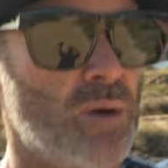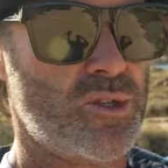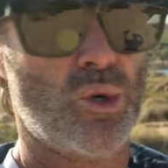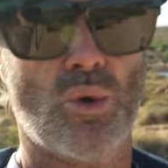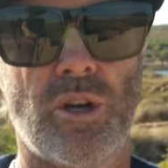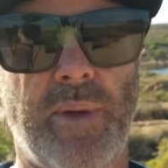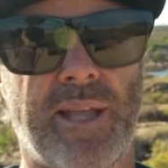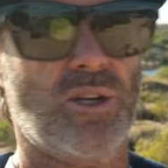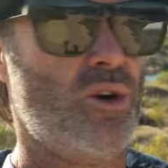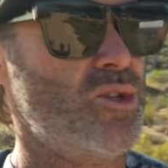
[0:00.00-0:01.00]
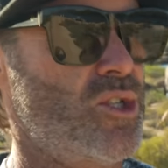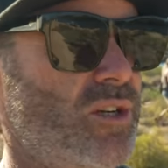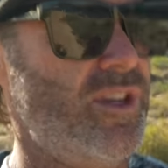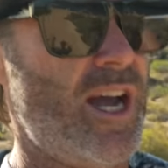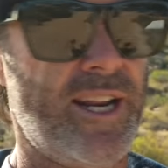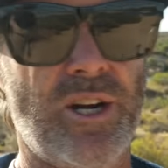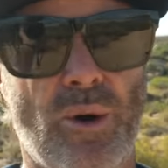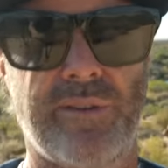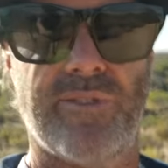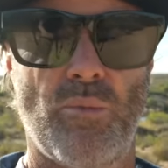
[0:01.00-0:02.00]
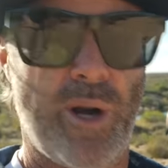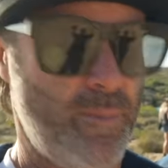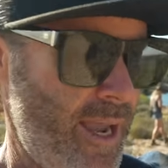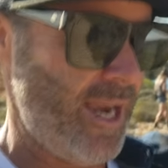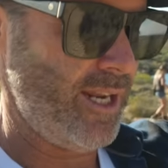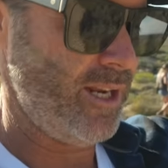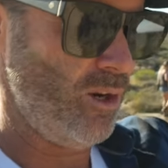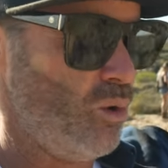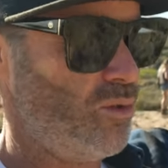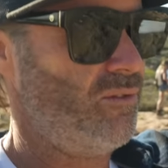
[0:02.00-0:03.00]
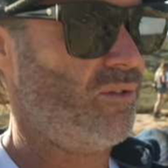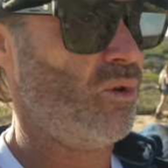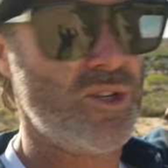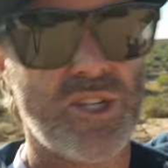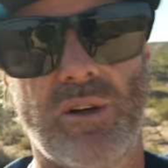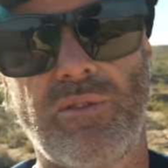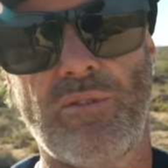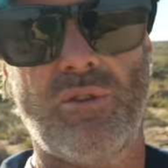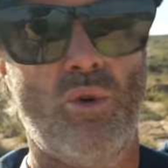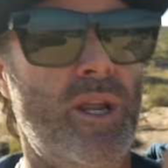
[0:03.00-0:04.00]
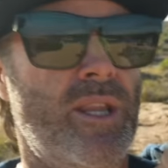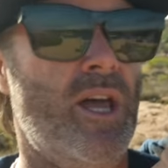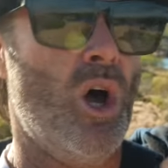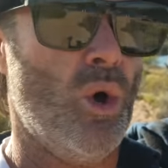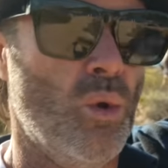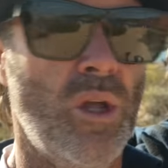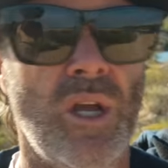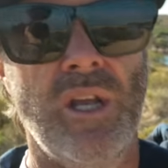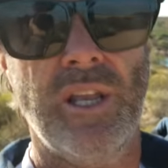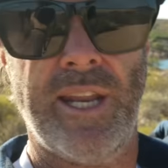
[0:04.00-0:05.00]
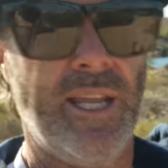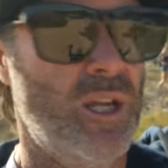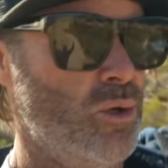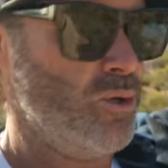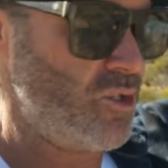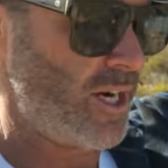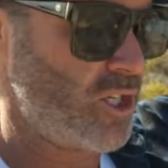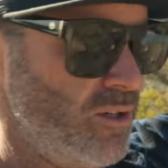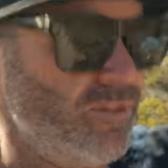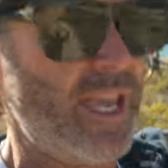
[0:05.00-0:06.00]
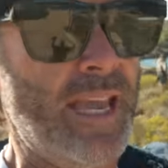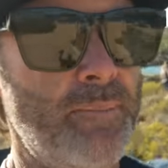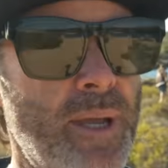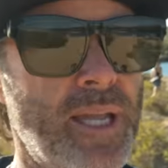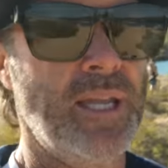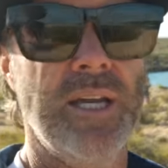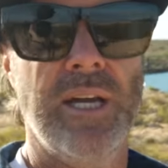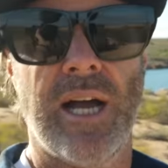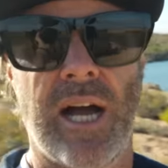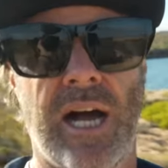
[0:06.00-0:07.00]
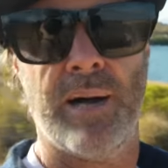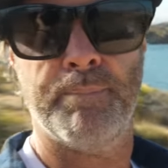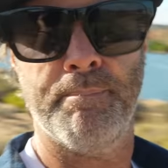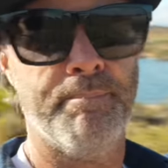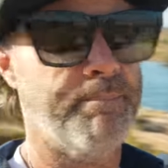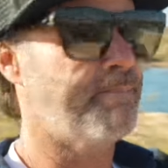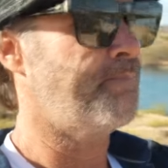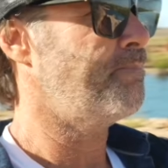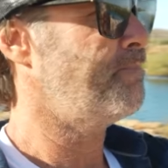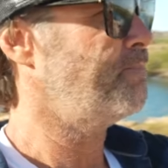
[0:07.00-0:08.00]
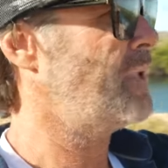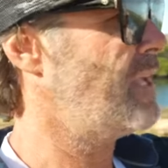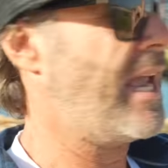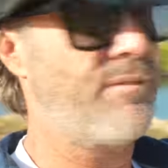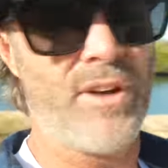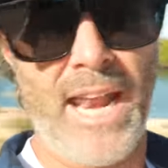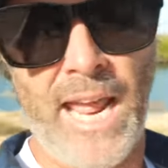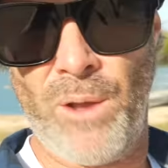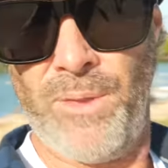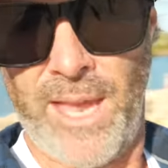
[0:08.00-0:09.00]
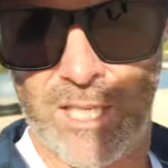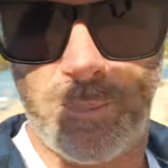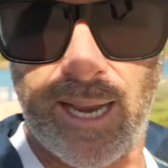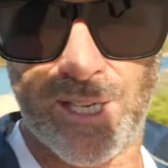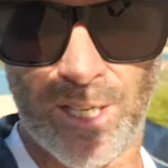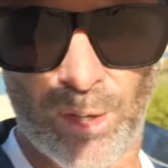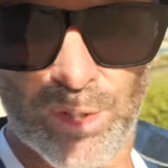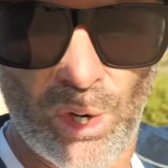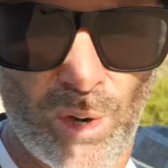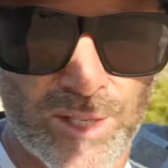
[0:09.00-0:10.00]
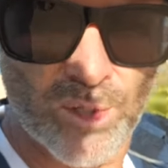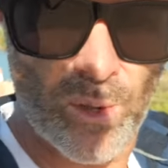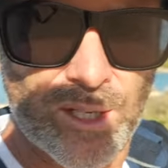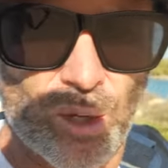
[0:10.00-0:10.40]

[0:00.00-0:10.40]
was talking about the crossing of Yardie Creek from Winnabandy and North Lefroy and South Lefroy and the whole Ningaloo section of camping. Every now and then, depending on tides and all that